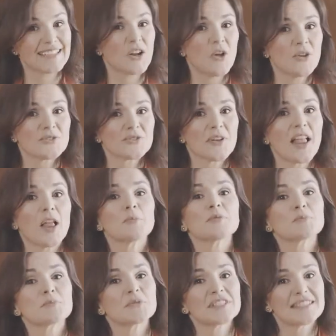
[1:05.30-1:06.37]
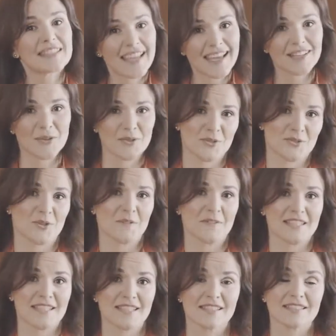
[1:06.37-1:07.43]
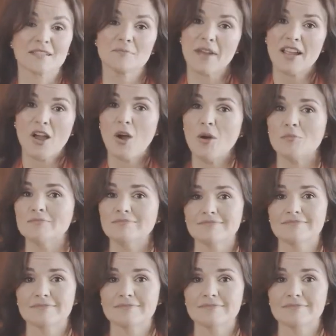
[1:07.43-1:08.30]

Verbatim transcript: it also helps protect the surfaces in my home.